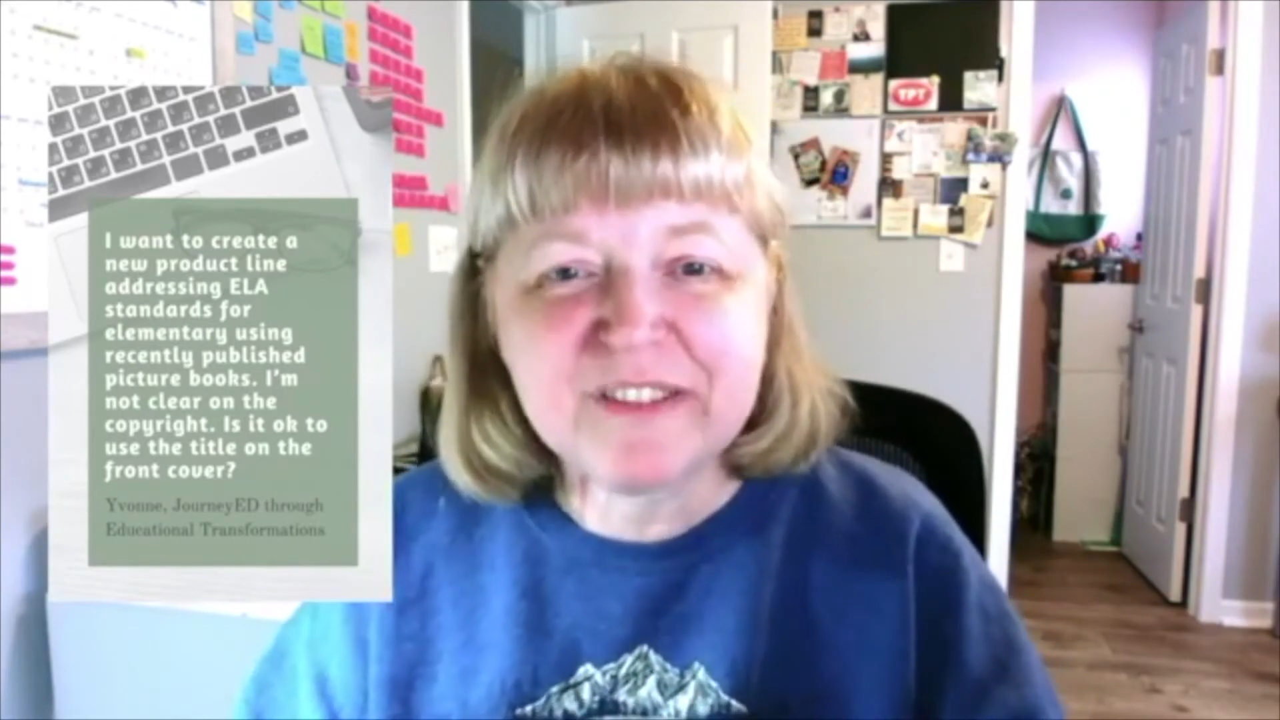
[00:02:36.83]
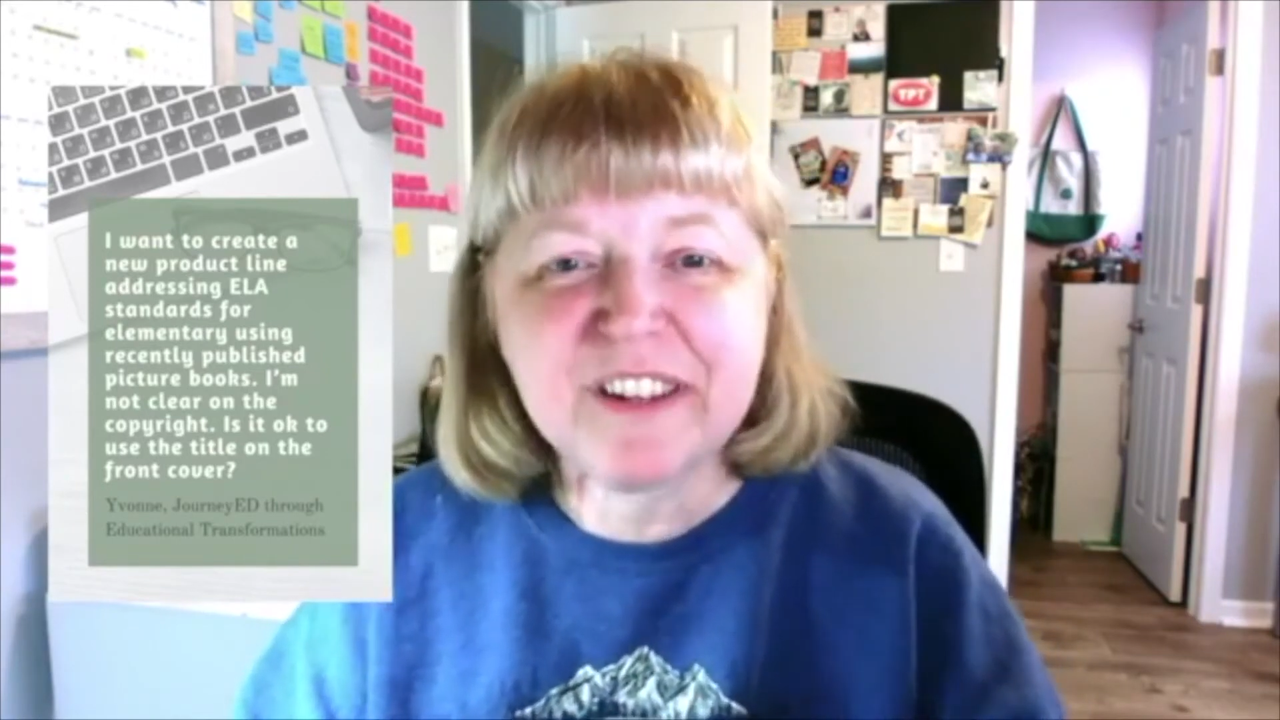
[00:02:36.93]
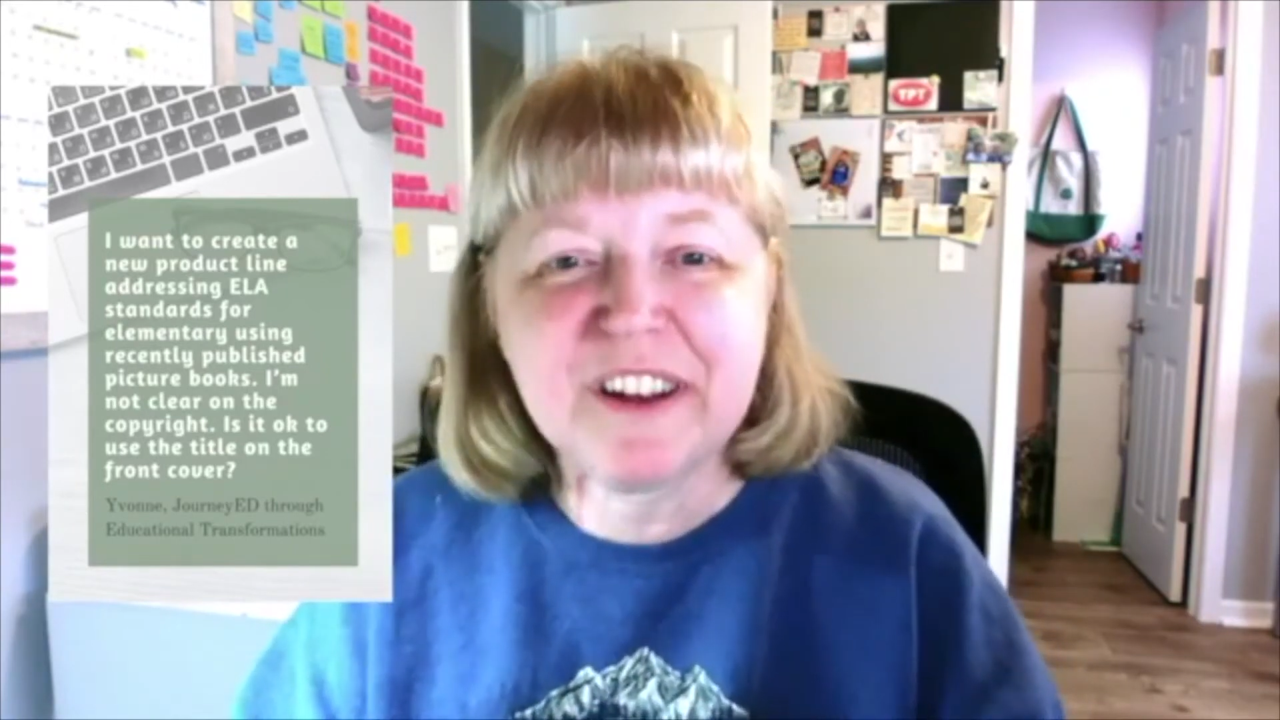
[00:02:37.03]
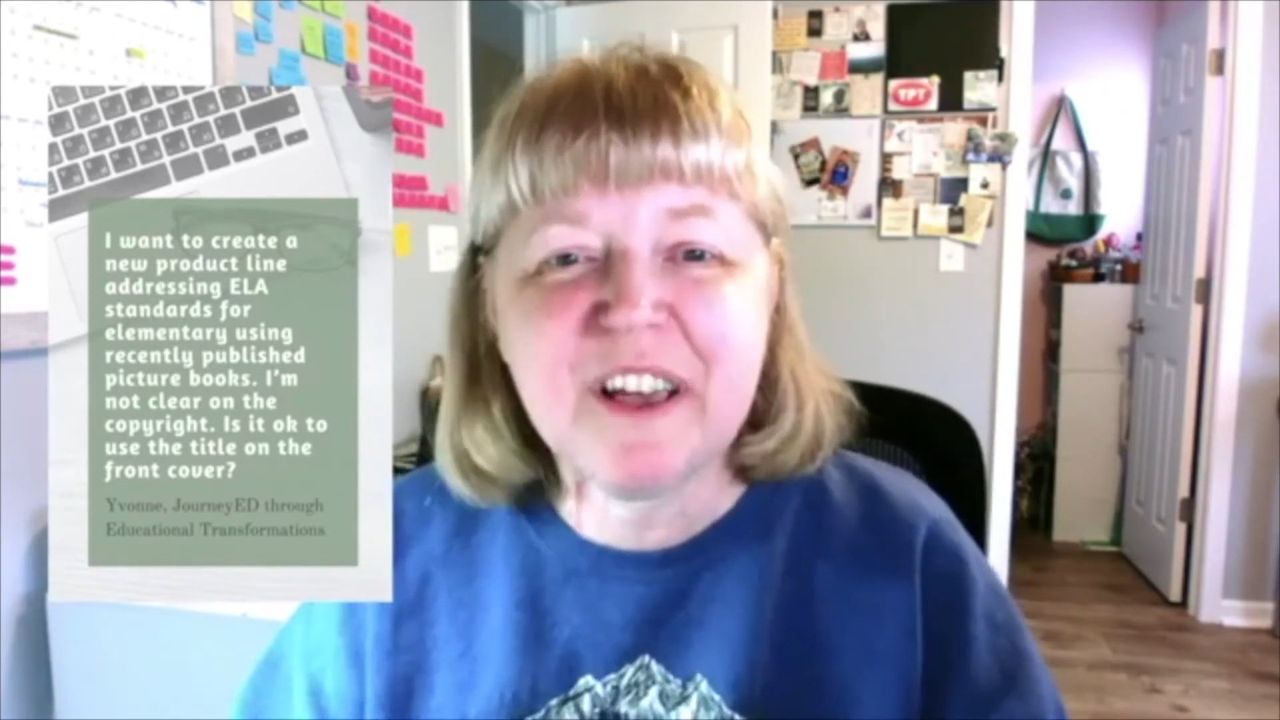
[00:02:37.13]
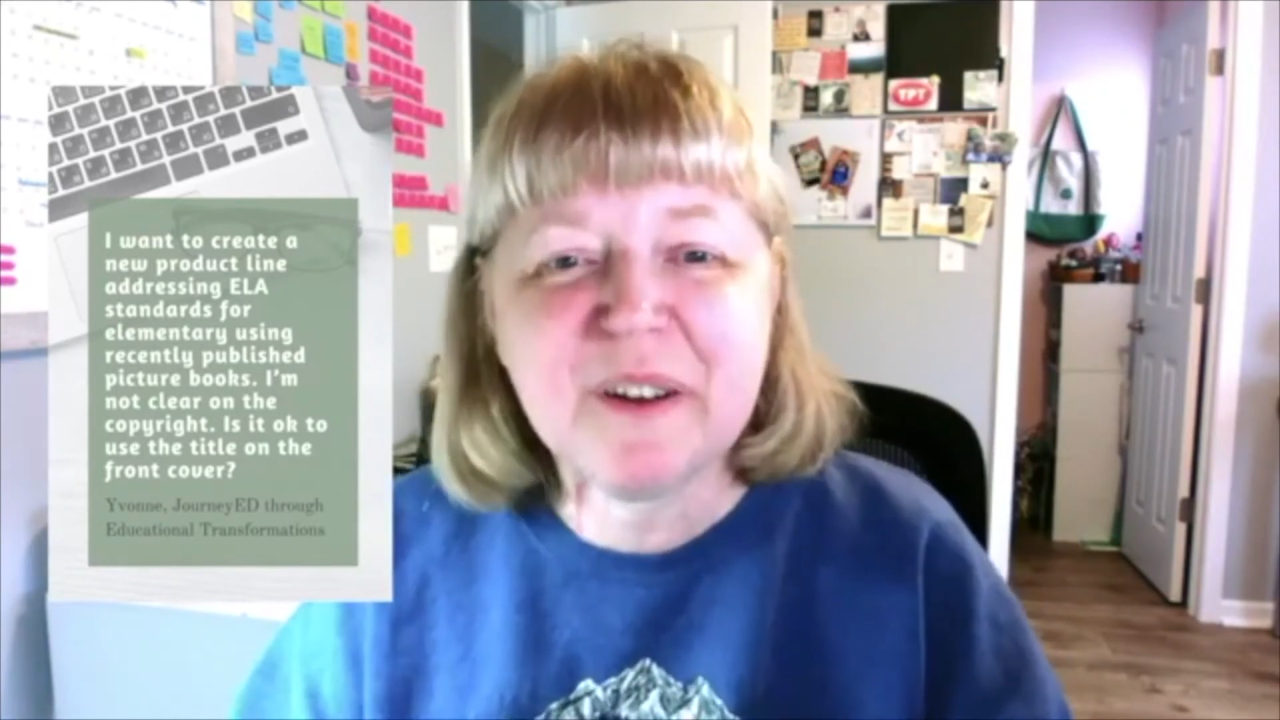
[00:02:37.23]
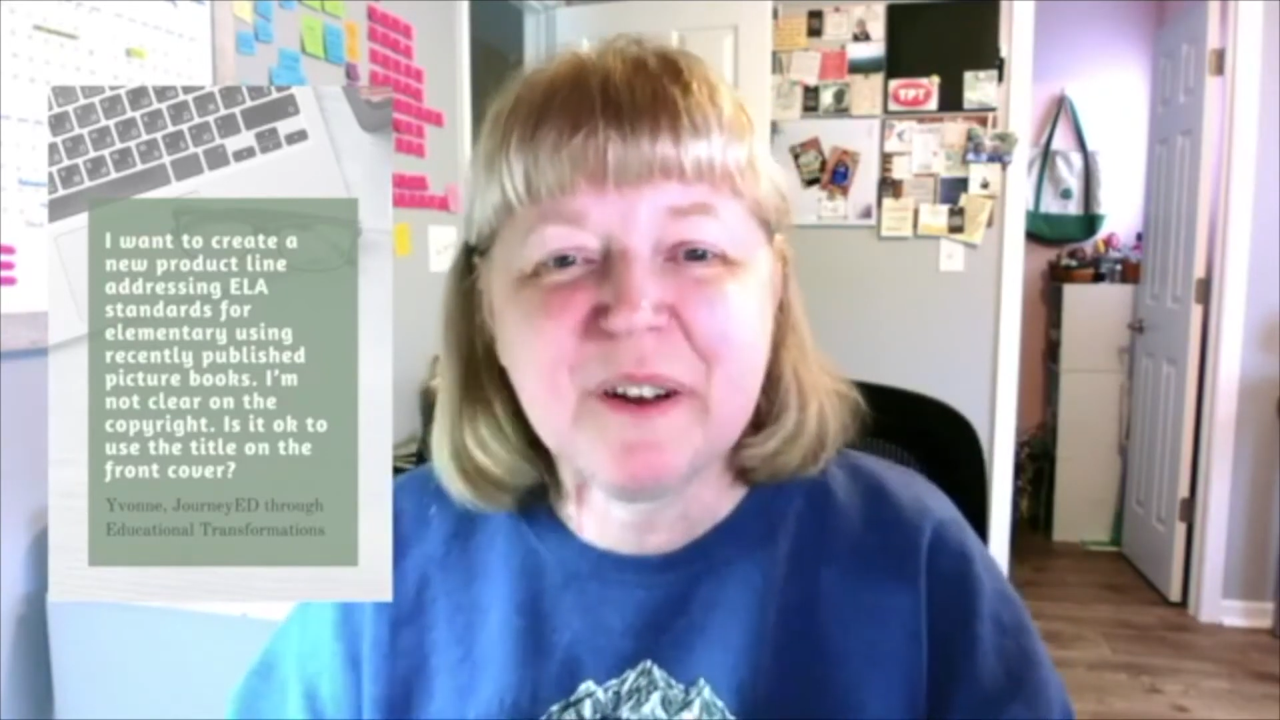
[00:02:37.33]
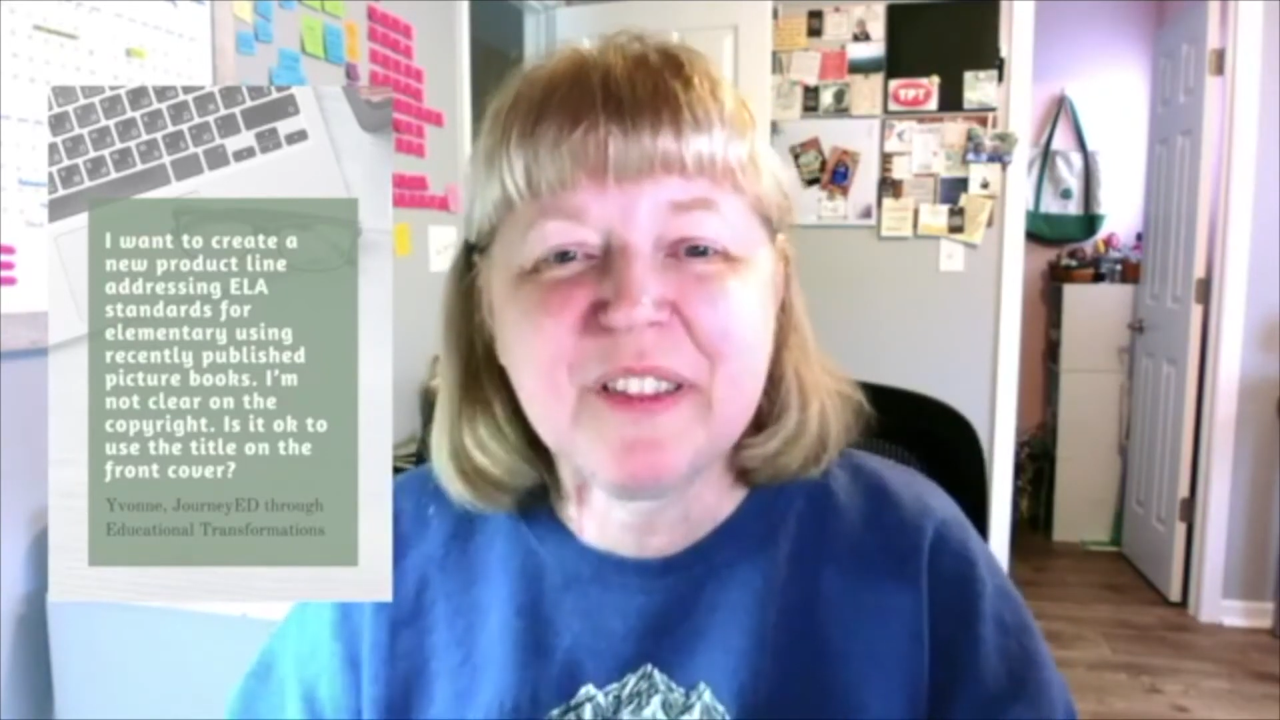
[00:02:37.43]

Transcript: to know